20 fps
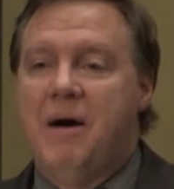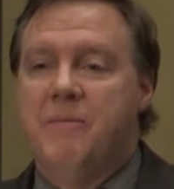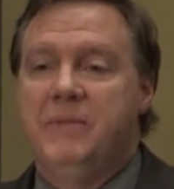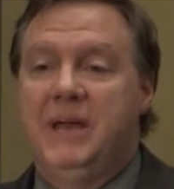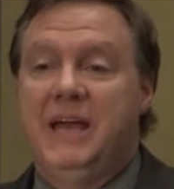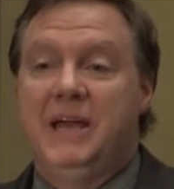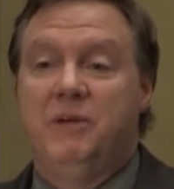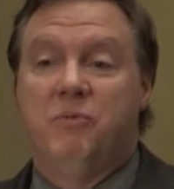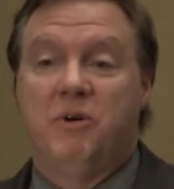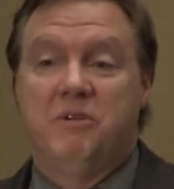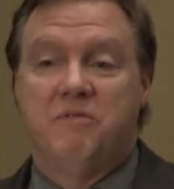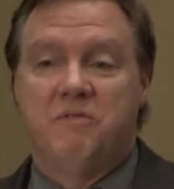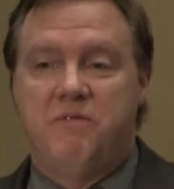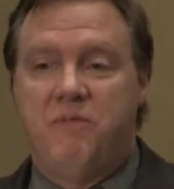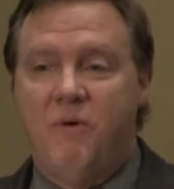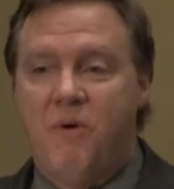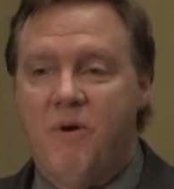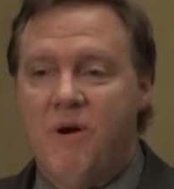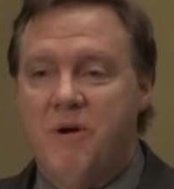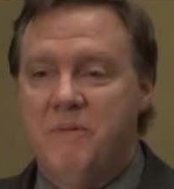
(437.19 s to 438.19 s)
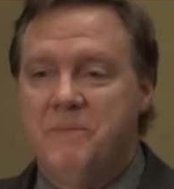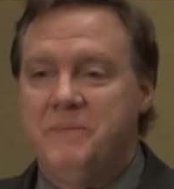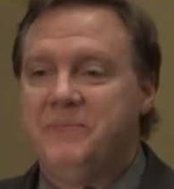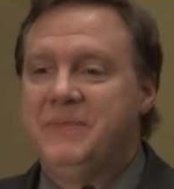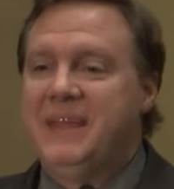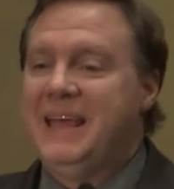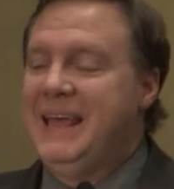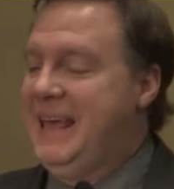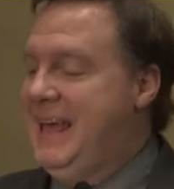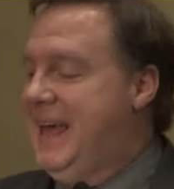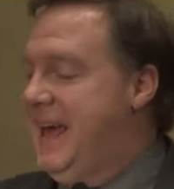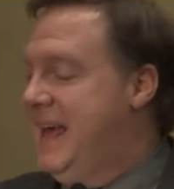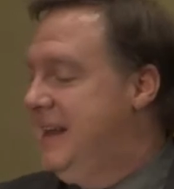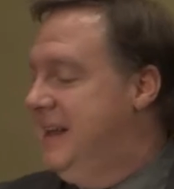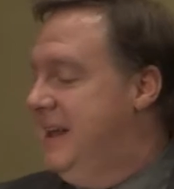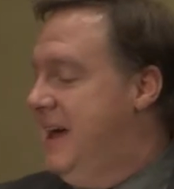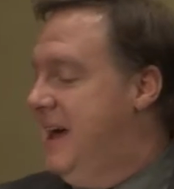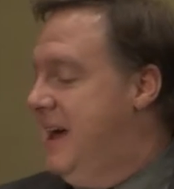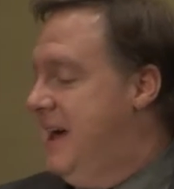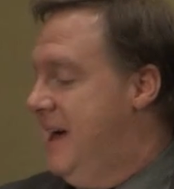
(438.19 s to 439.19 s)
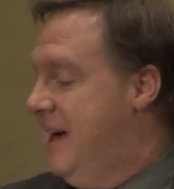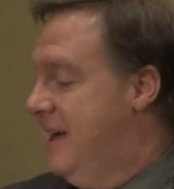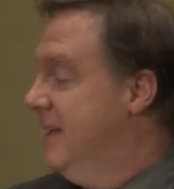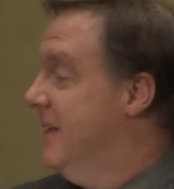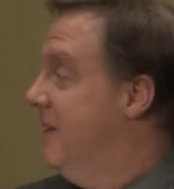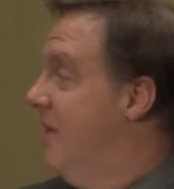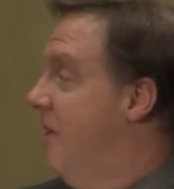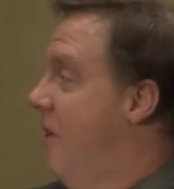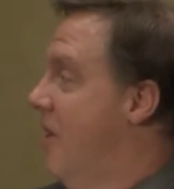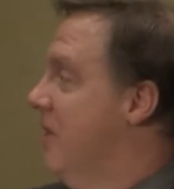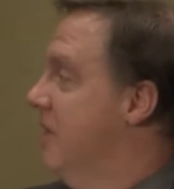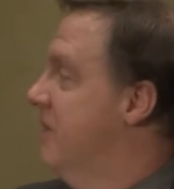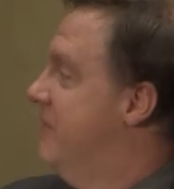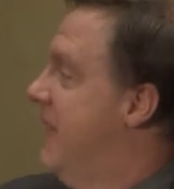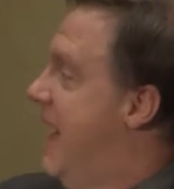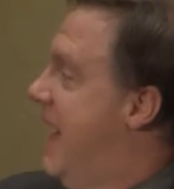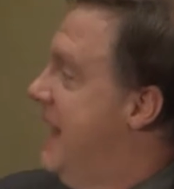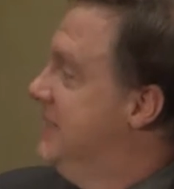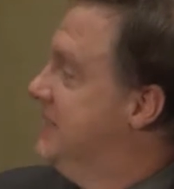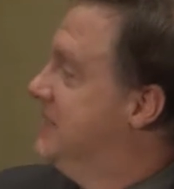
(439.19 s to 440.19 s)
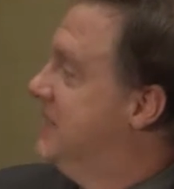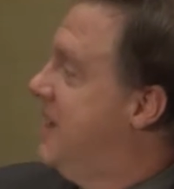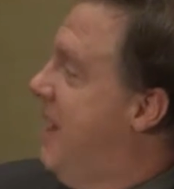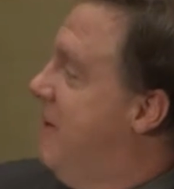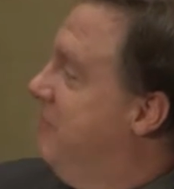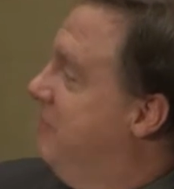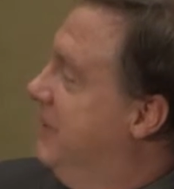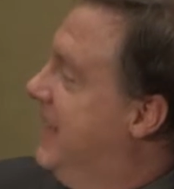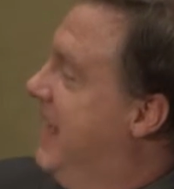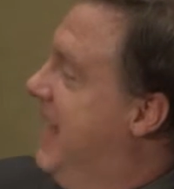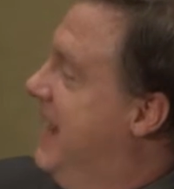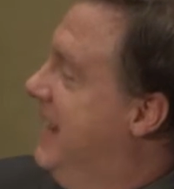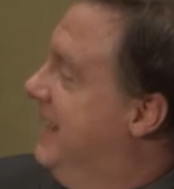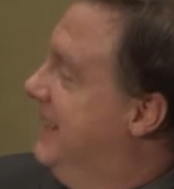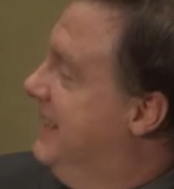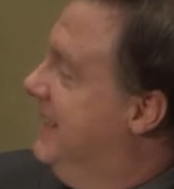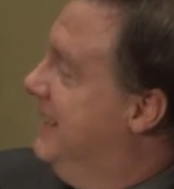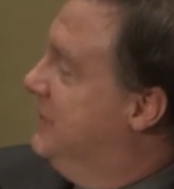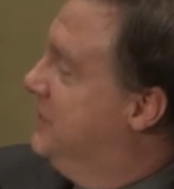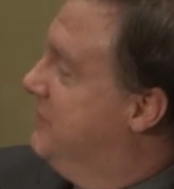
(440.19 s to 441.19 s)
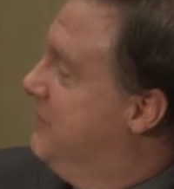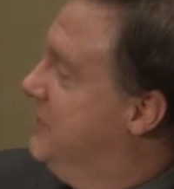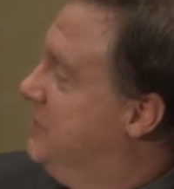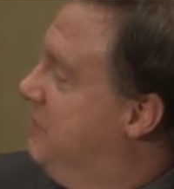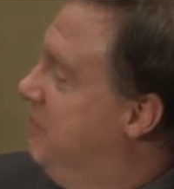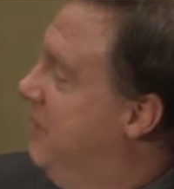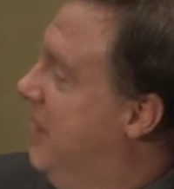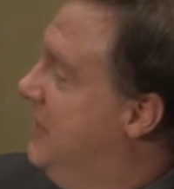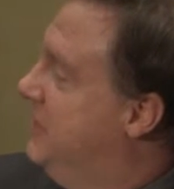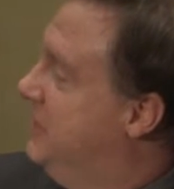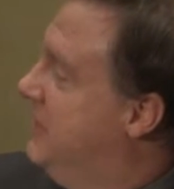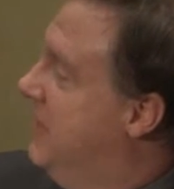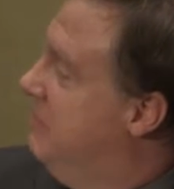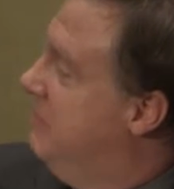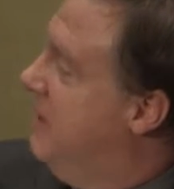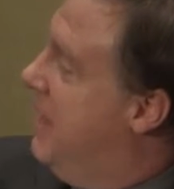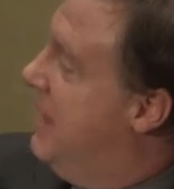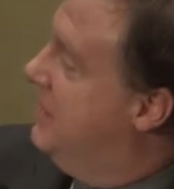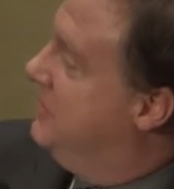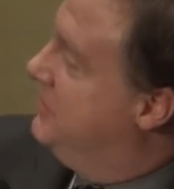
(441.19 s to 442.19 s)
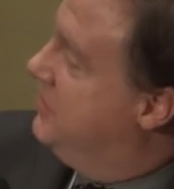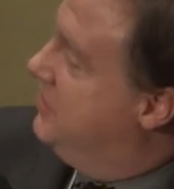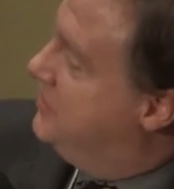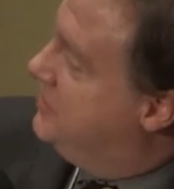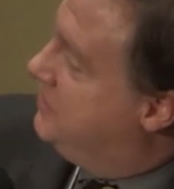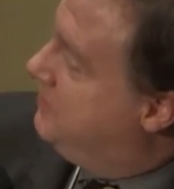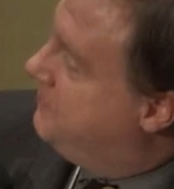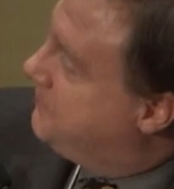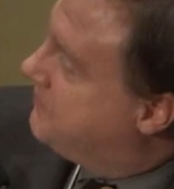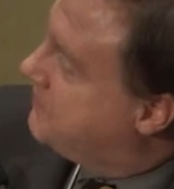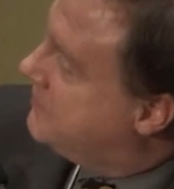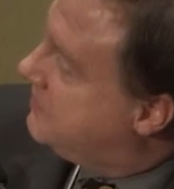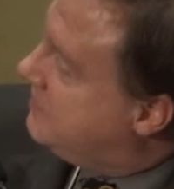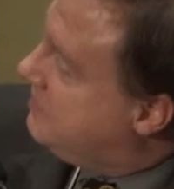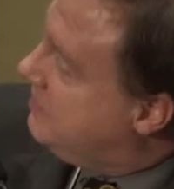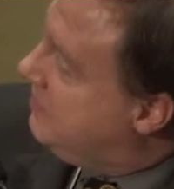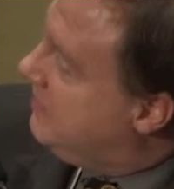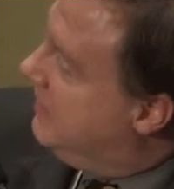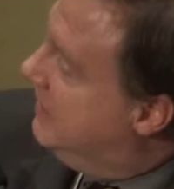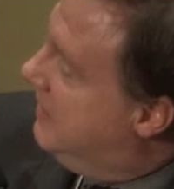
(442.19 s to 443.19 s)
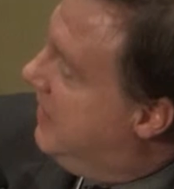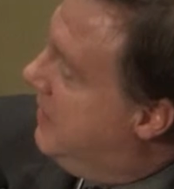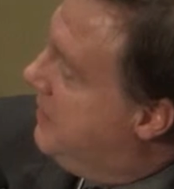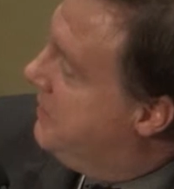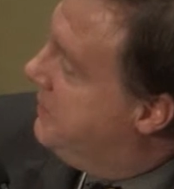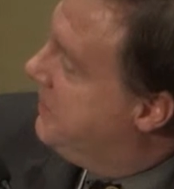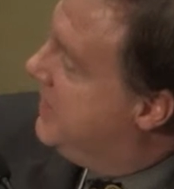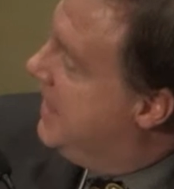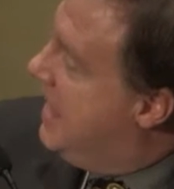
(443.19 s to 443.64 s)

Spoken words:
in what form, and all of that is complicating things for supply chain managers, right?